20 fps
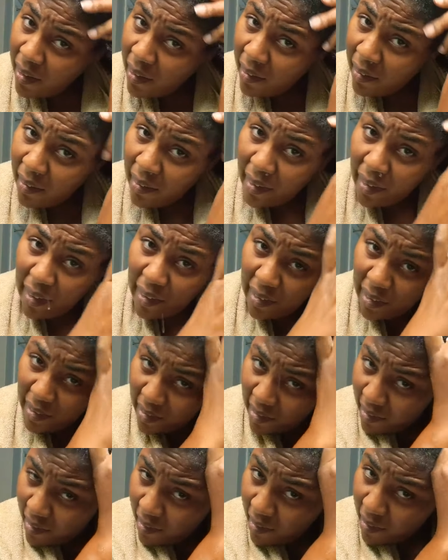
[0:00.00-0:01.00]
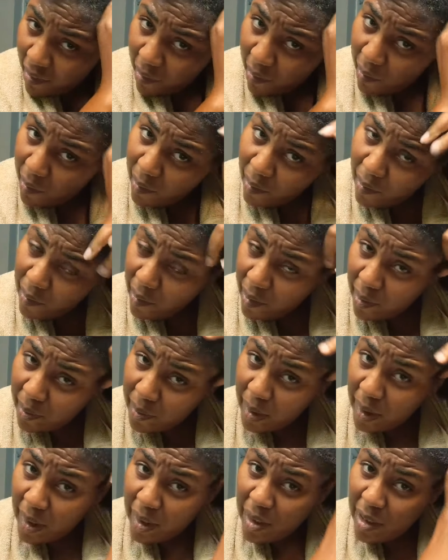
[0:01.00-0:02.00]
Okay, so what I'm
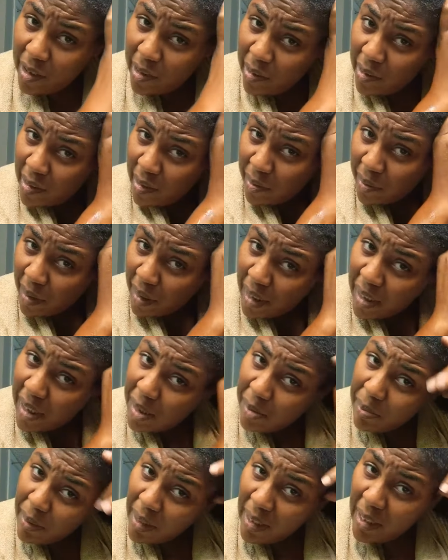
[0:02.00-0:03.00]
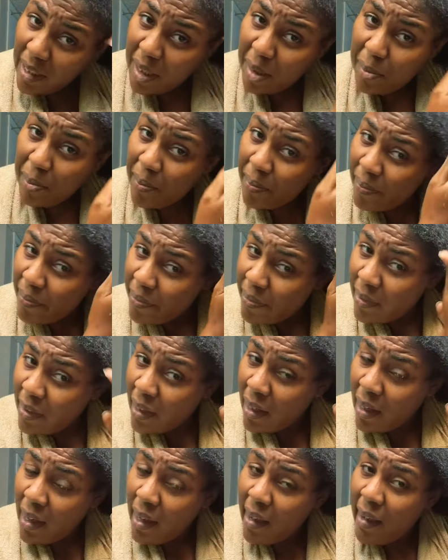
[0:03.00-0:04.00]
going to do is I'm going to speed it up
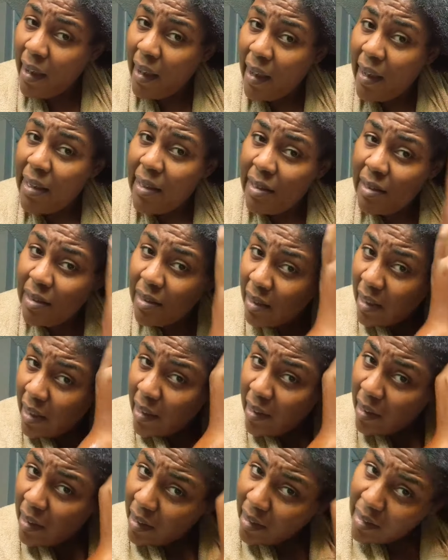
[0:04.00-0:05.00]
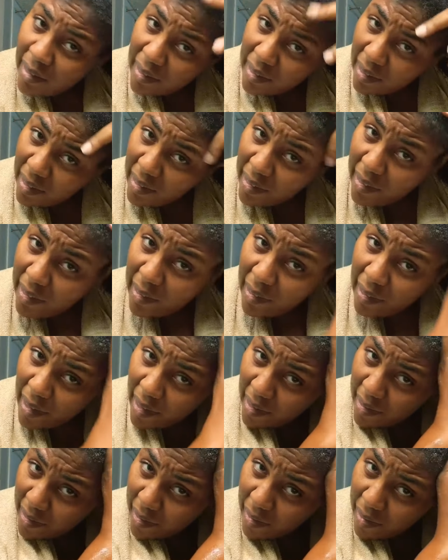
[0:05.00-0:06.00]
so that you
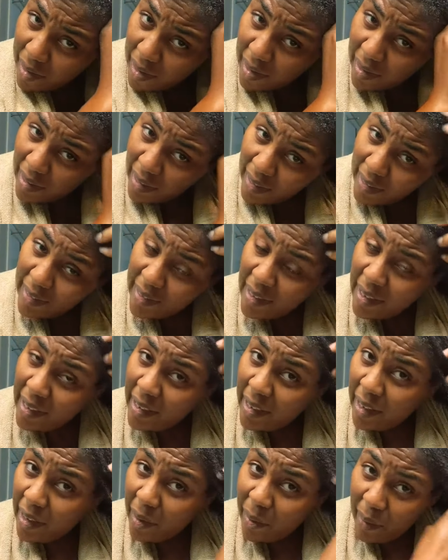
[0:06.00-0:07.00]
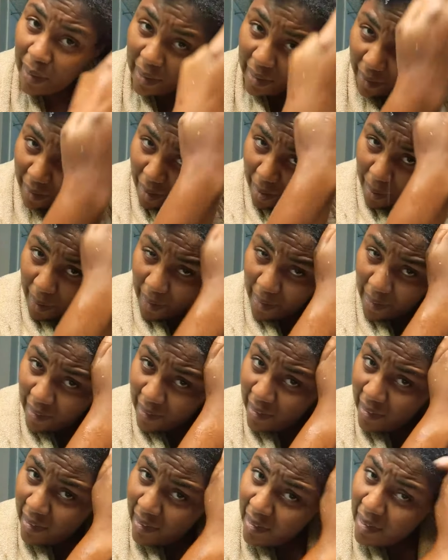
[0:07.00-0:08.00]
guys aren't just like sitting here waiting for me.
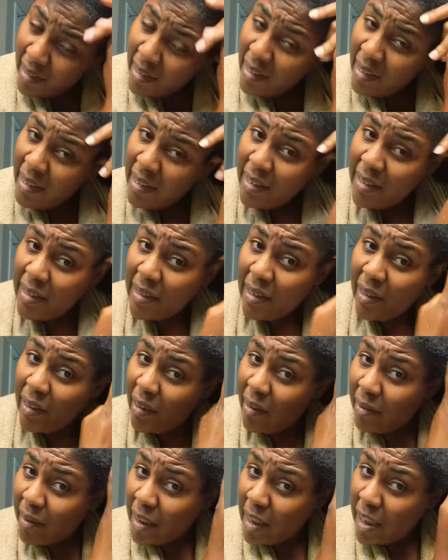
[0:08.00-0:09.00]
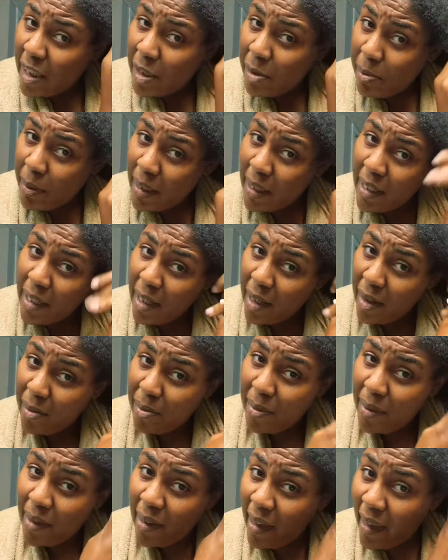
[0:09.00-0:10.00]
So I'm going to speed it
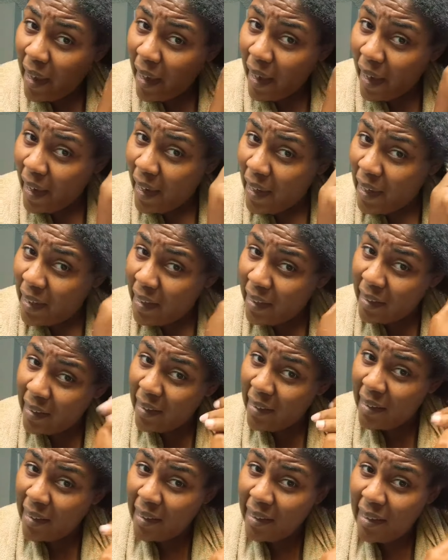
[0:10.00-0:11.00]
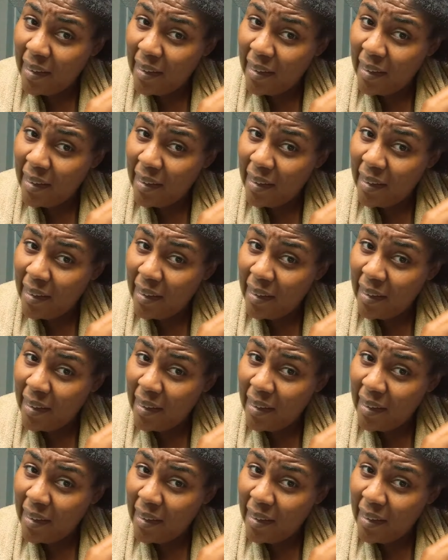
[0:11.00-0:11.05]
up and